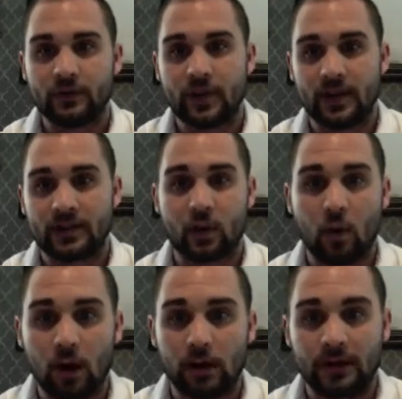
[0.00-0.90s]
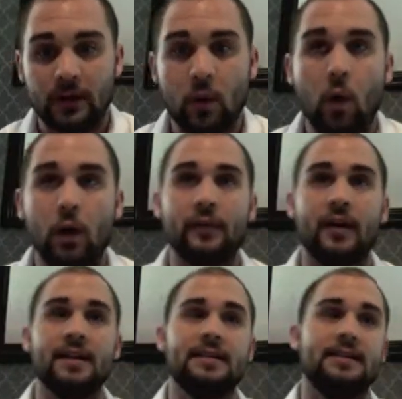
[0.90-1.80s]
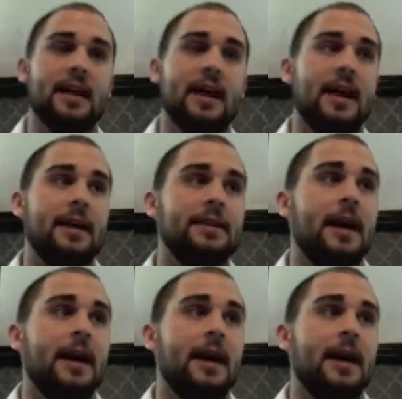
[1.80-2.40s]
So that's quality. Or if I said